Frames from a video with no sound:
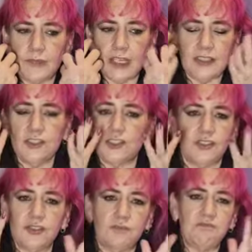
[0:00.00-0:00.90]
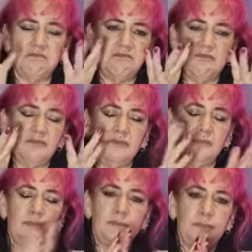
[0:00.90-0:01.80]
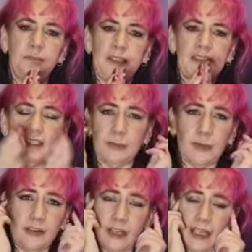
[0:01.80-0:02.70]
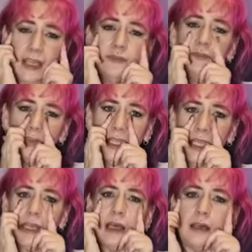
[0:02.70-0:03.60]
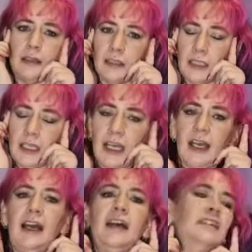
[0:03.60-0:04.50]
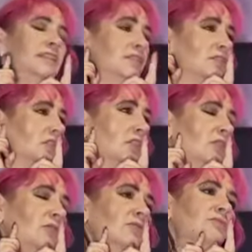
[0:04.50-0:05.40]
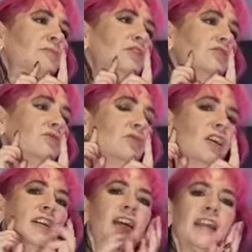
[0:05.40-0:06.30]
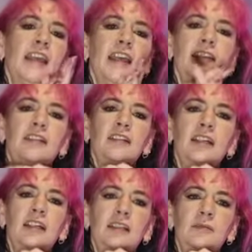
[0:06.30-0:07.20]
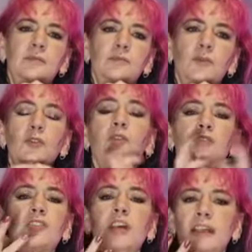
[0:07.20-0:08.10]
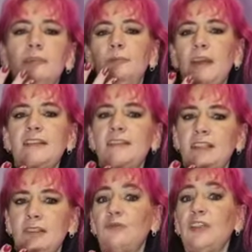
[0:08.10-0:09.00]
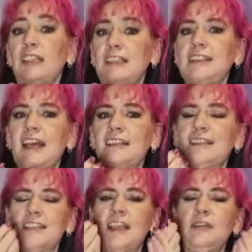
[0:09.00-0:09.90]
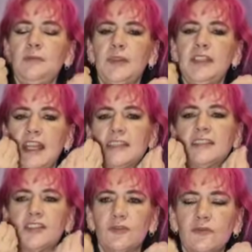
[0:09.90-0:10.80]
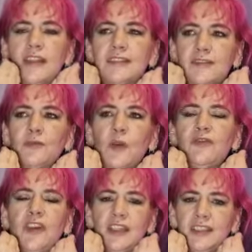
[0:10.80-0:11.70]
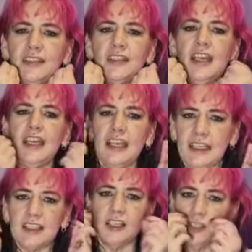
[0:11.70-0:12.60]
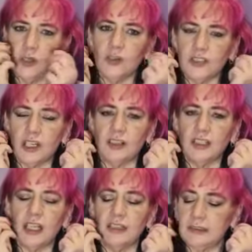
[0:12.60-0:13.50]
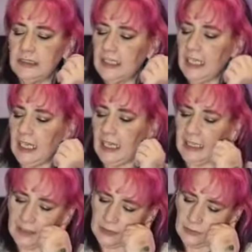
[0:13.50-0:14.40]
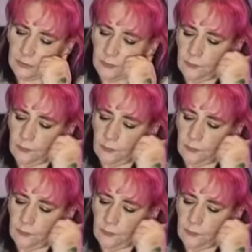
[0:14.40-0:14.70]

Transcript: is just basically where I have here and along my jawline. I get what looks like basically really tan skin, but next to the rest of my face, it's a lot darker. And